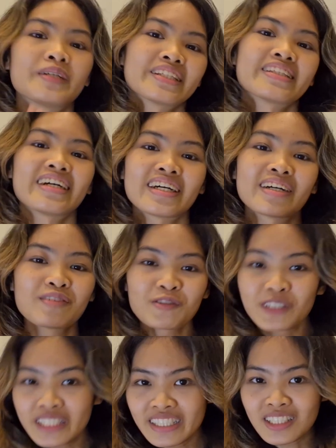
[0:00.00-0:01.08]
But I haven't
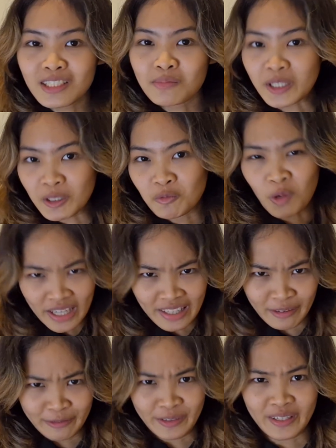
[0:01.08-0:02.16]
really explained why
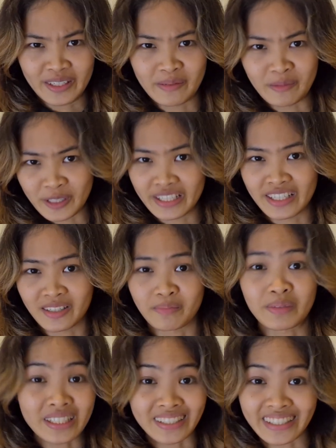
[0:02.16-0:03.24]
the fuck I'm working on
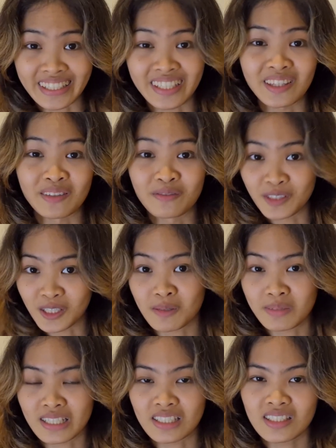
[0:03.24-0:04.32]
PLA in the first
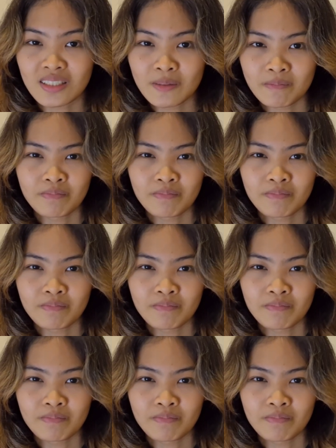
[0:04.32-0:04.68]
place.